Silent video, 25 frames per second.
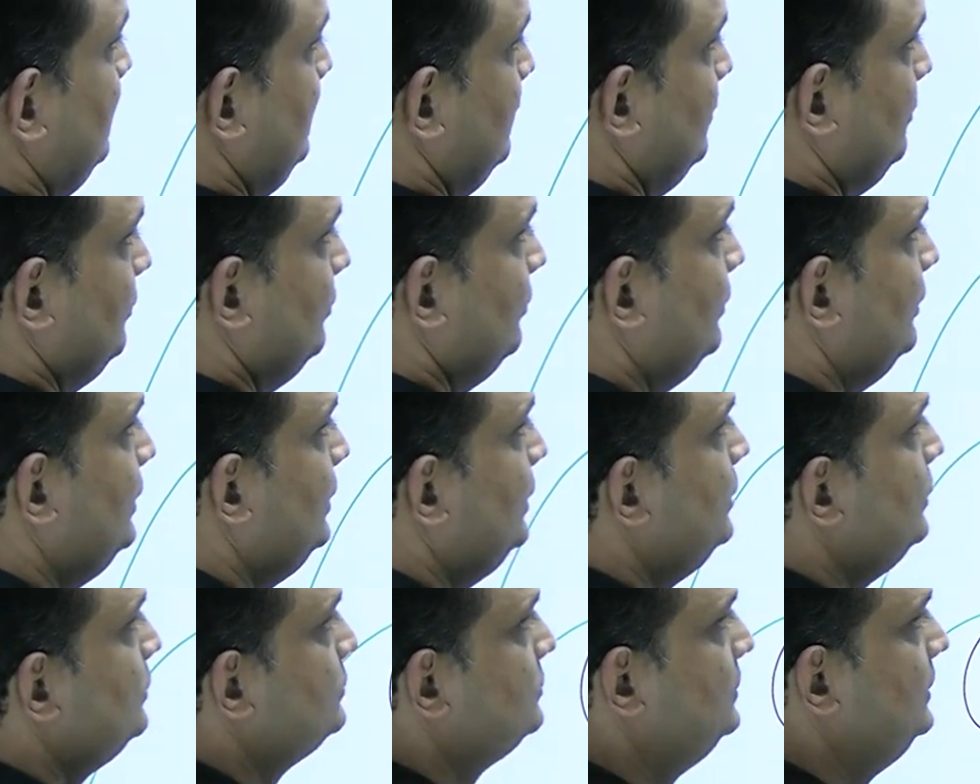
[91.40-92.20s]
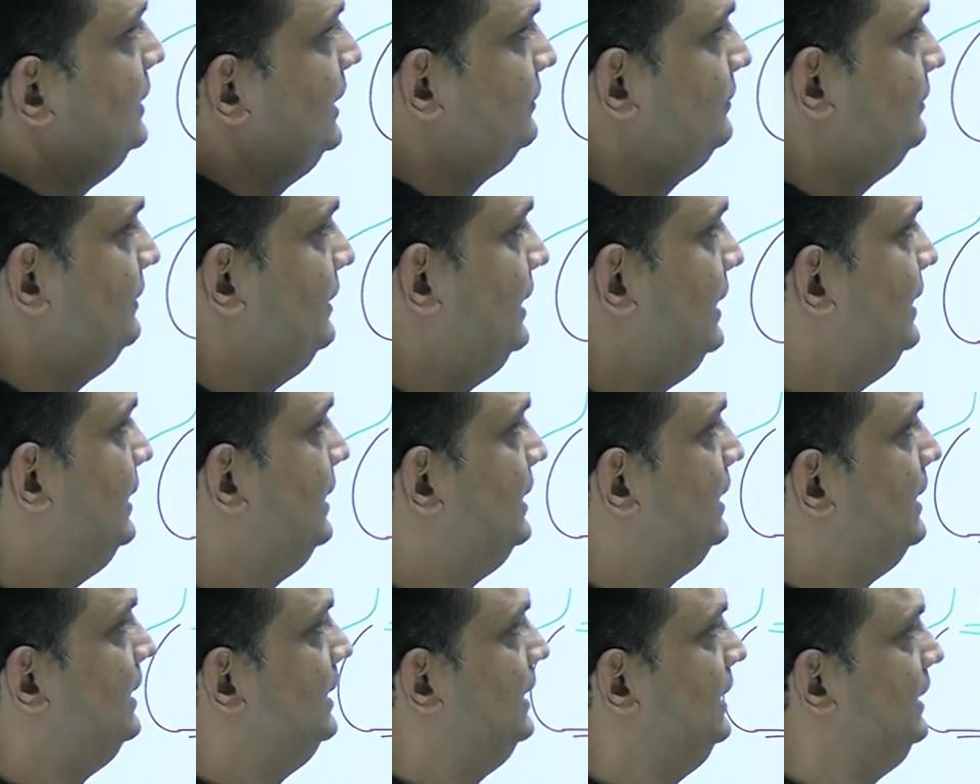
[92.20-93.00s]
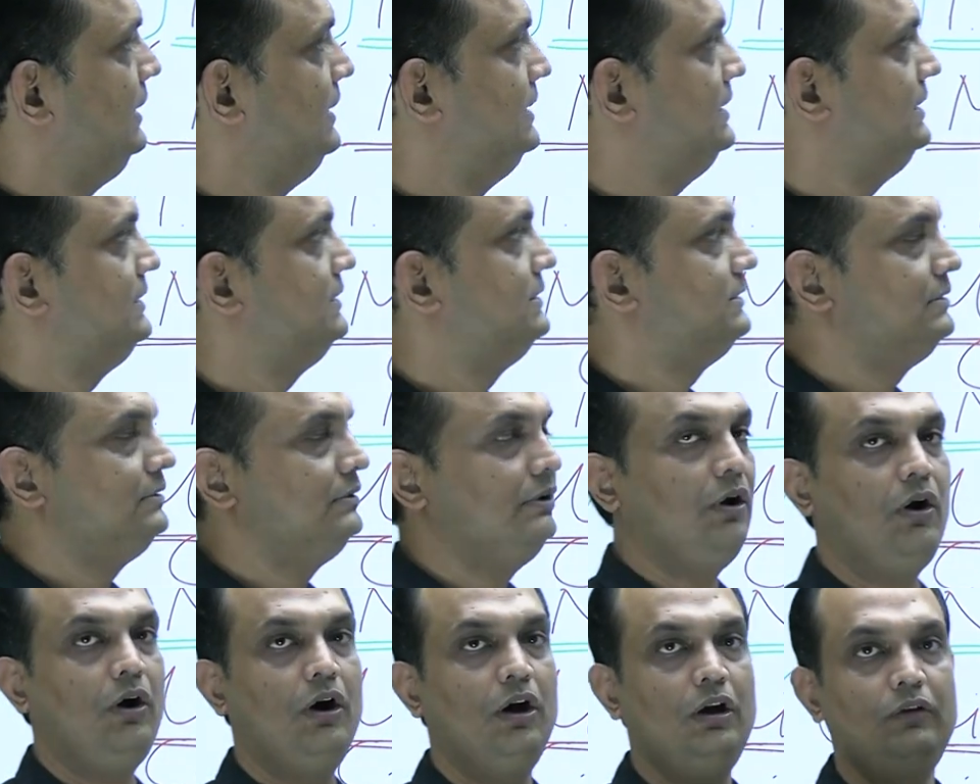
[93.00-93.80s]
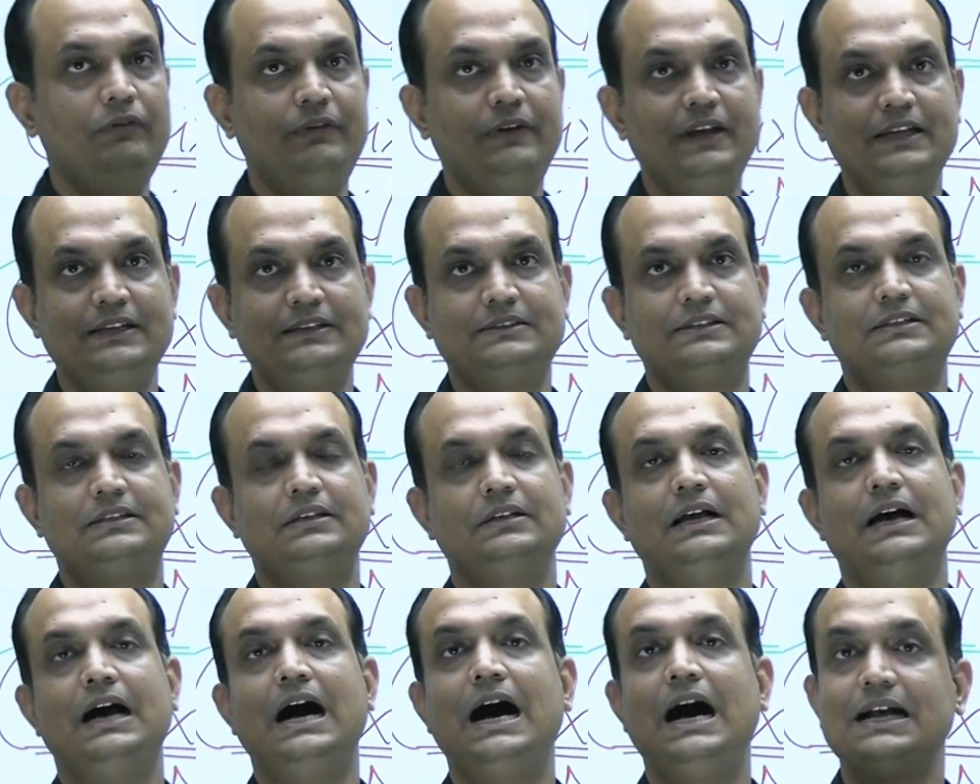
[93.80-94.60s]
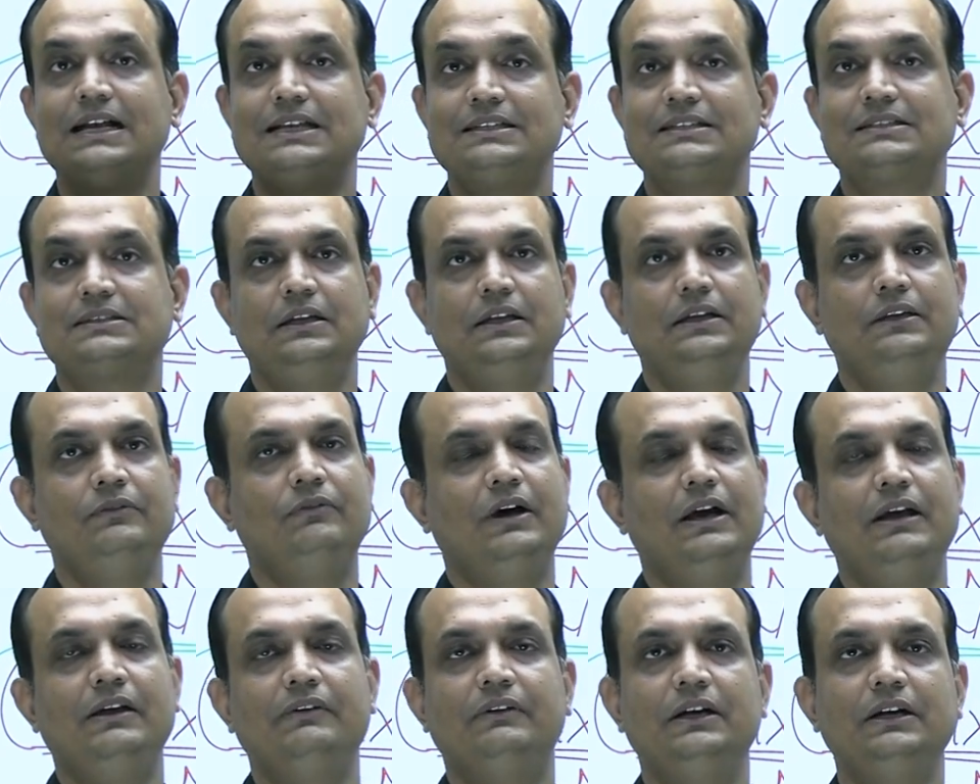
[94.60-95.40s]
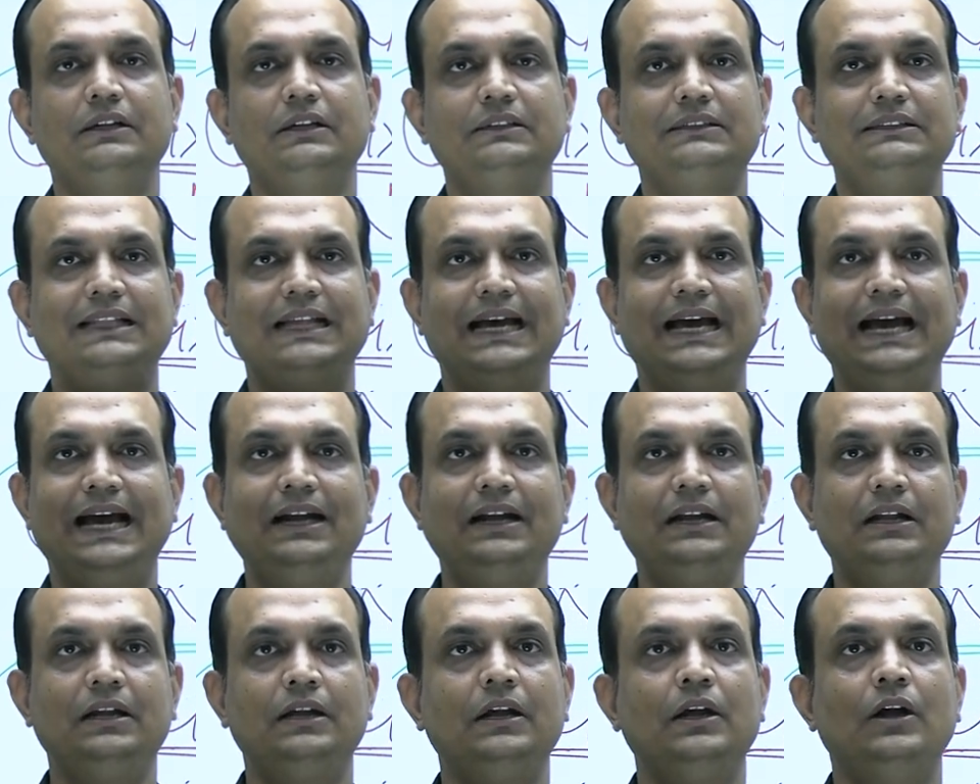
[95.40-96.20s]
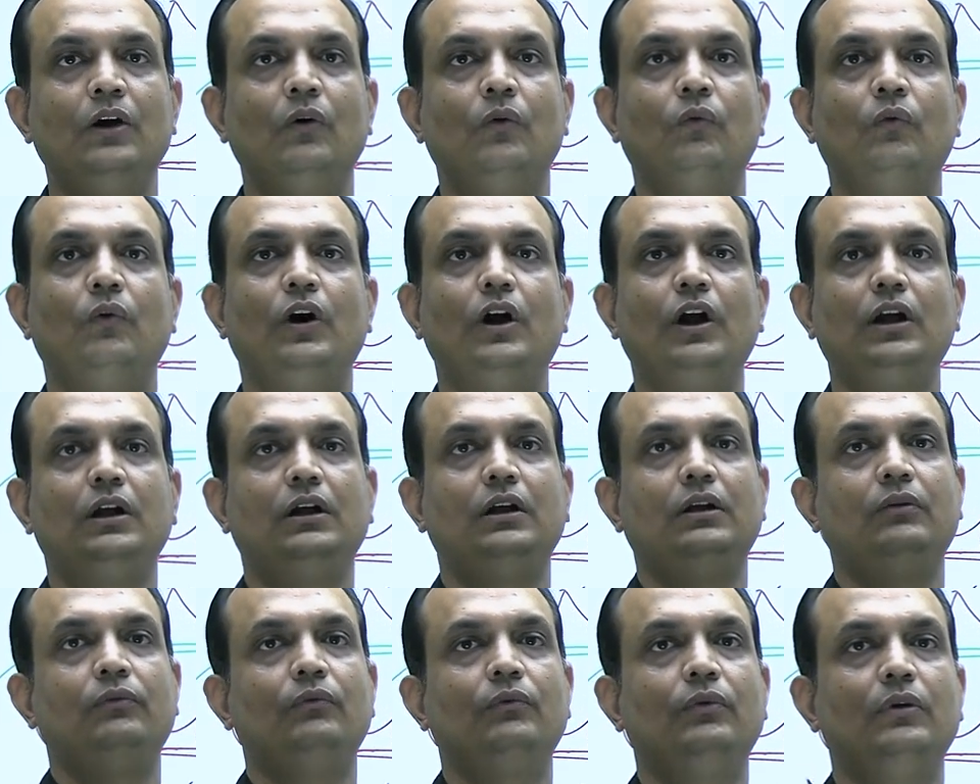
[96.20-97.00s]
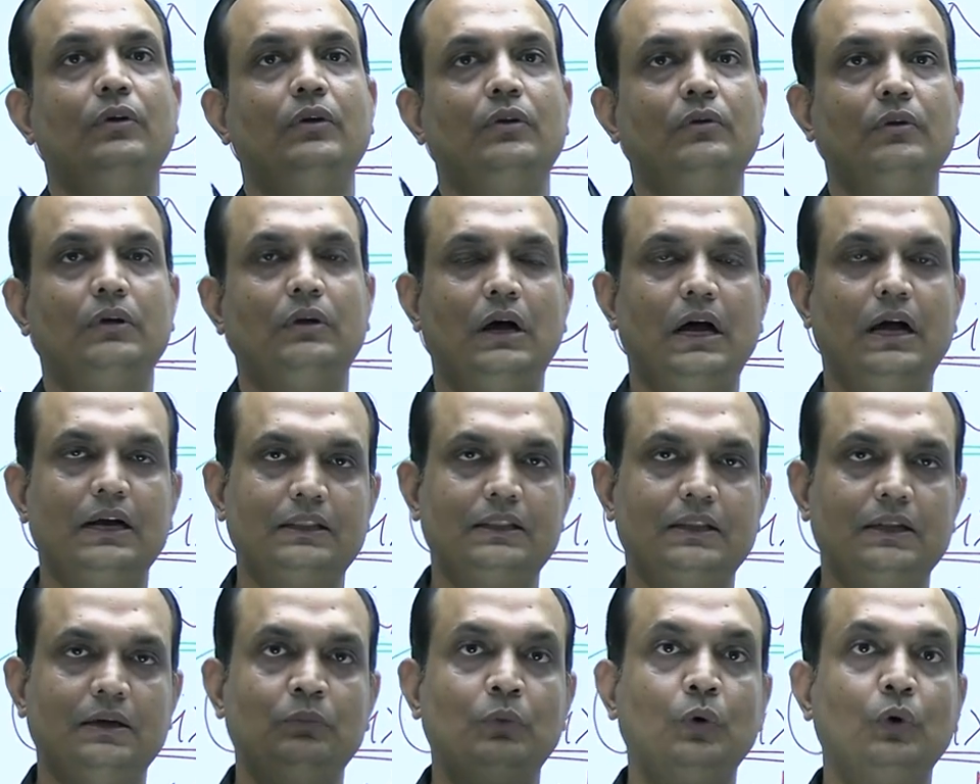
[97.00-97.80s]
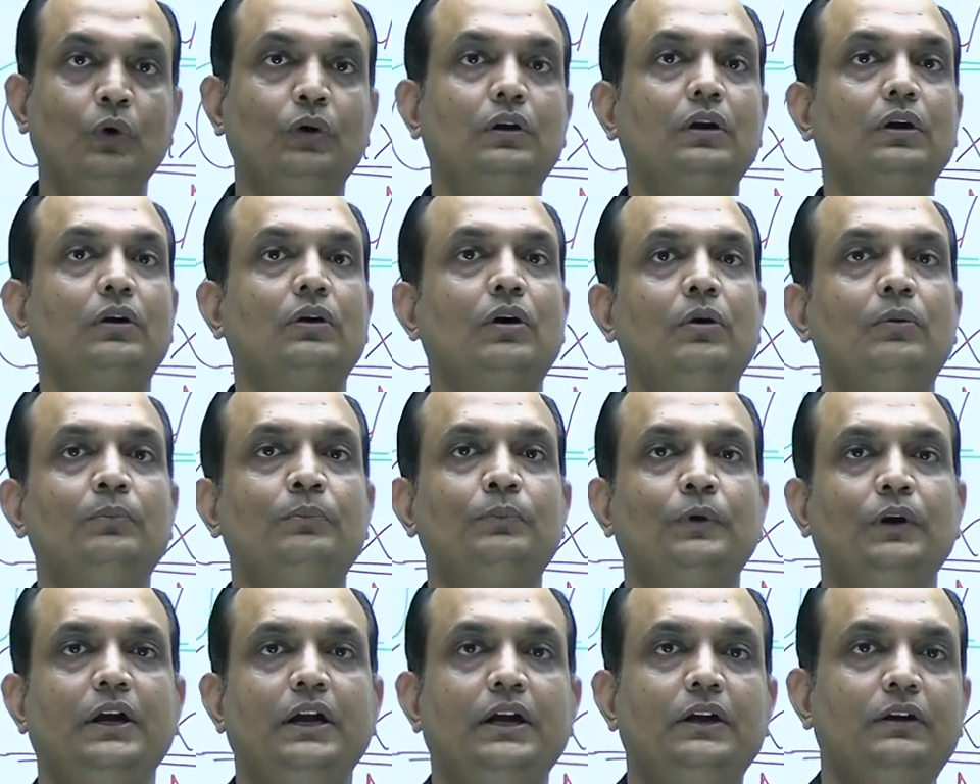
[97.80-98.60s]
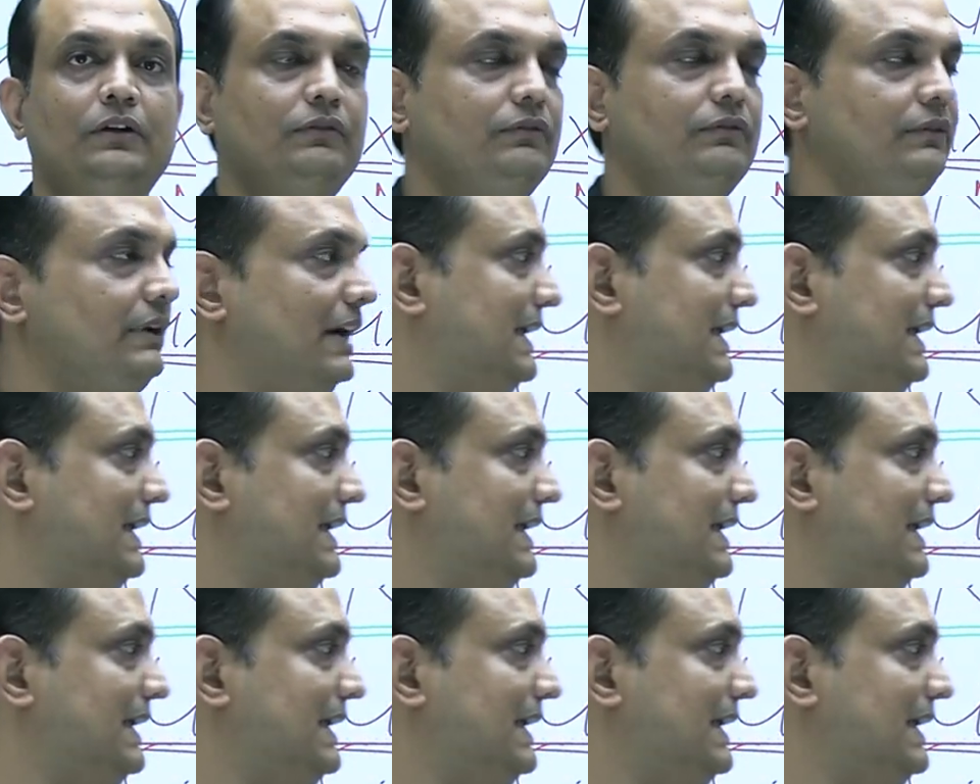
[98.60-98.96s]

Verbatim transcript: nerve. That's why it is always asked in Viva that what are the motor component of